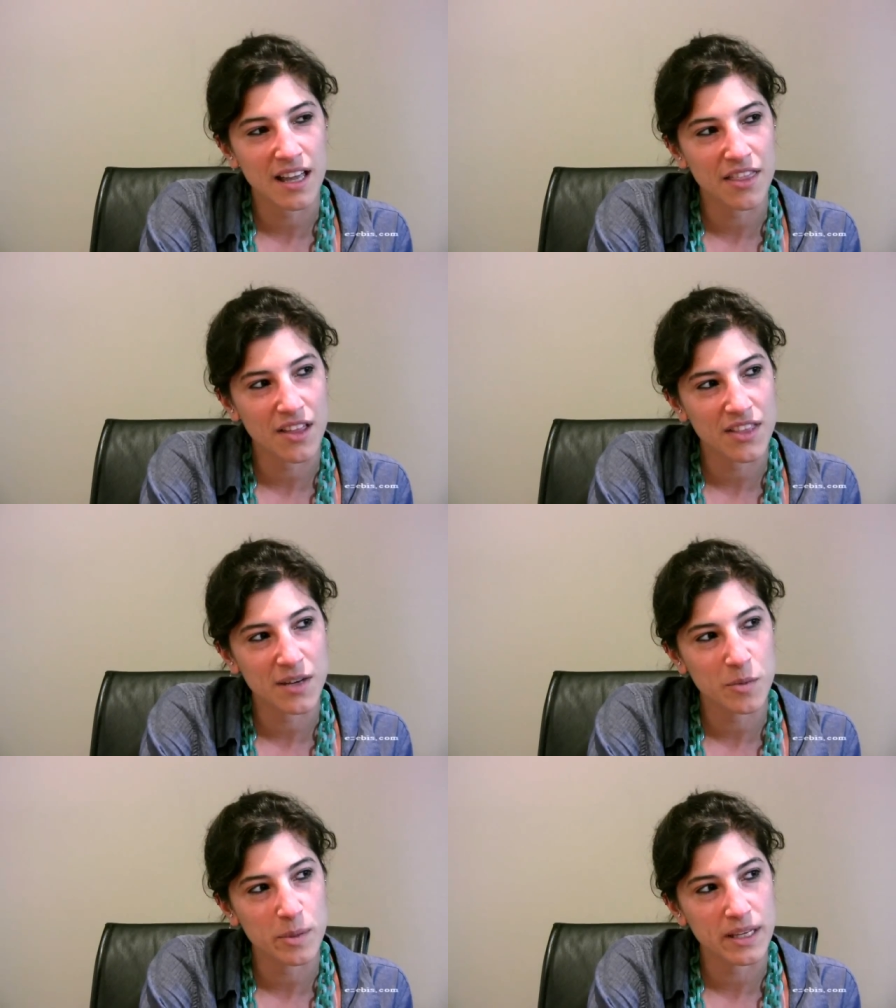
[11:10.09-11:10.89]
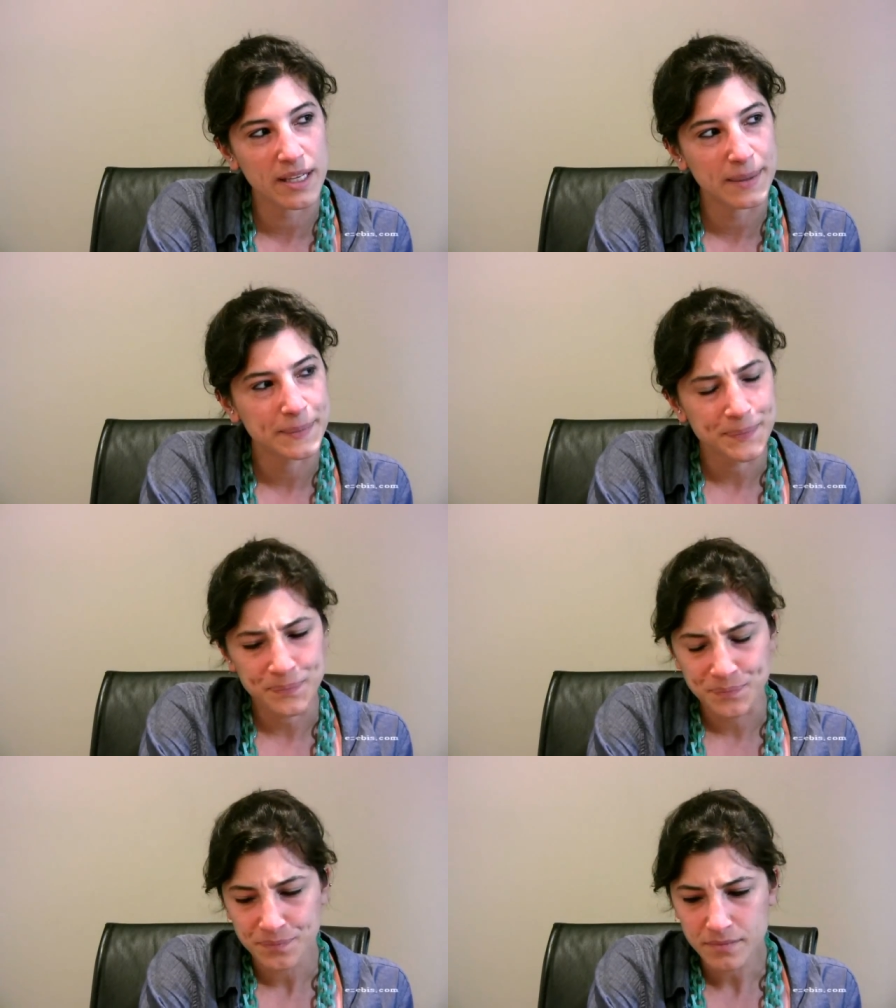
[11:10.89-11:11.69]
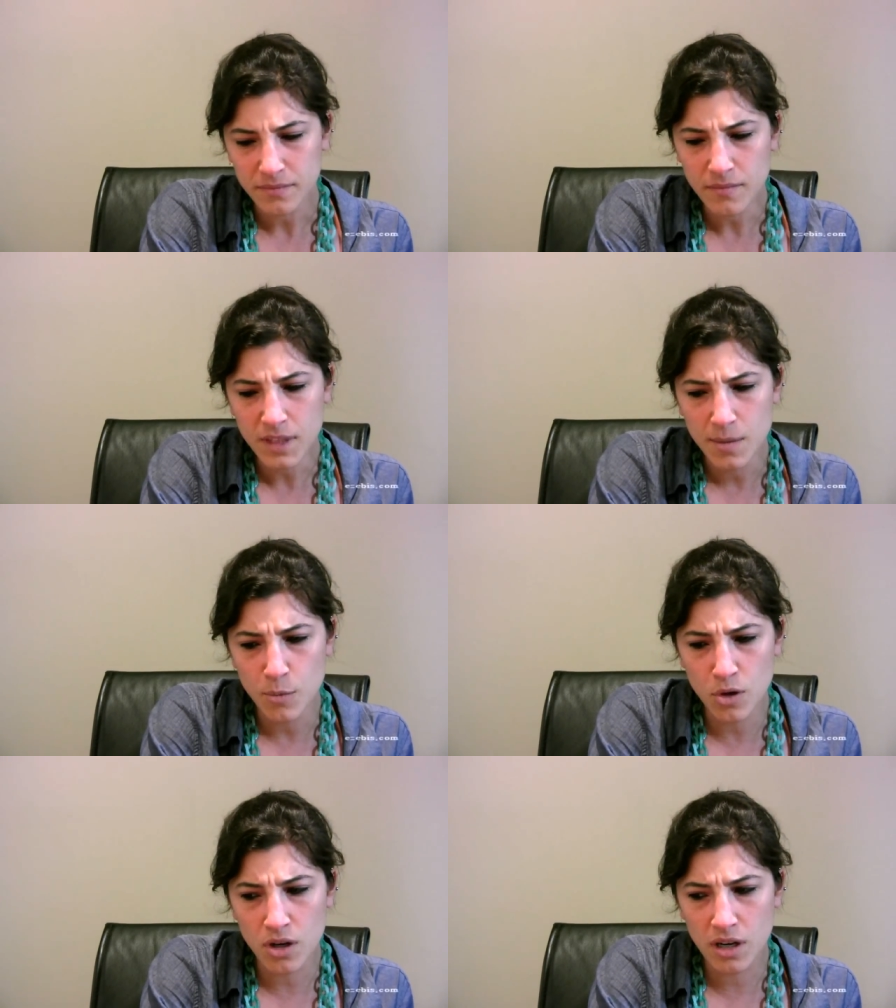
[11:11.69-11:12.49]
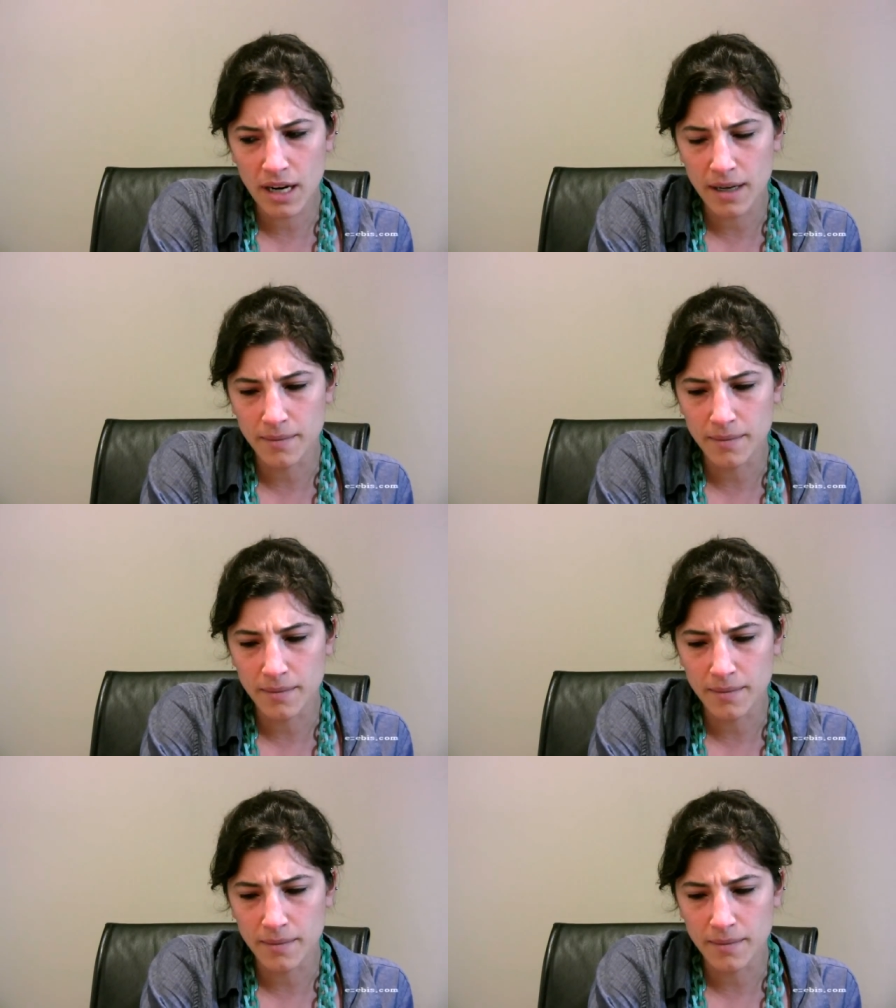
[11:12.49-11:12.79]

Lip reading: I thought that it would be more